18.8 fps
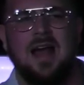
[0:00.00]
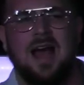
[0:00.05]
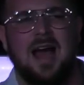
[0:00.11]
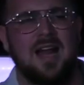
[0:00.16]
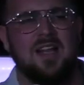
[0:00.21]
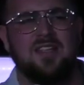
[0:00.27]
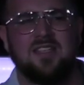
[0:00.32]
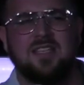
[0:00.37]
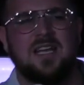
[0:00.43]

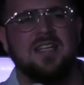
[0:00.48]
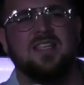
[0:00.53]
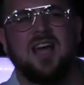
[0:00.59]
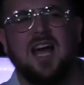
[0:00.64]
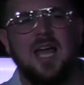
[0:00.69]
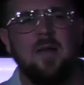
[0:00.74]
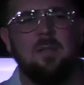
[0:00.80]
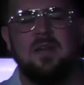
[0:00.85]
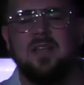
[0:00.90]
And it's just that
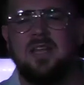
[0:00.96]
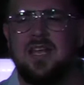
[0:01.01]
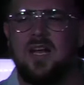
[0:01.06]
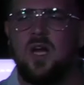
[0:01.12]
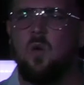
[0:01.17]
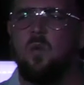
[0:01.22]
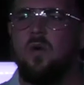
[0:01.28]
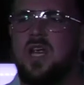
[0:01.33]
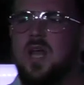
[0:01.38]
time of the
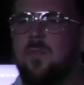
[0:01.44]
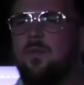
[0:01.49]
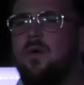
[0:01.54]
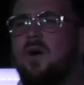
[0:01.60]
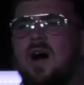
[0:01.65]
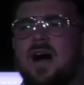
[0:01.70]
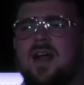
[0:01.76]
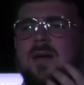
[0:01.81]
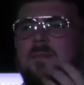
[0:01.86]
year where you
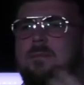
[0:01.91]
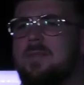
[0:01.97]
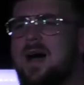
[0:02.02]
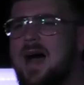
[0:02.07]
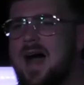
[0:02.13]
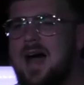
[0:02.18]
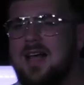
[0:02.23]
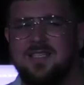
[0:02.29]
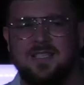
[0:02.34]
put on a
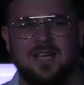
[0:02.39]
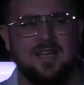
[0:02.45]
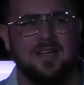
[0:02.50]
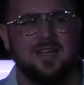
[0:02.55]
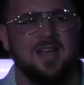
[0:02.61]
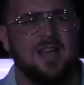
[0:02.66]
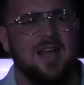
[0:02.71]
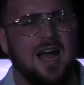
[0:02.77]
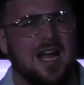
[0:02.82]
mask and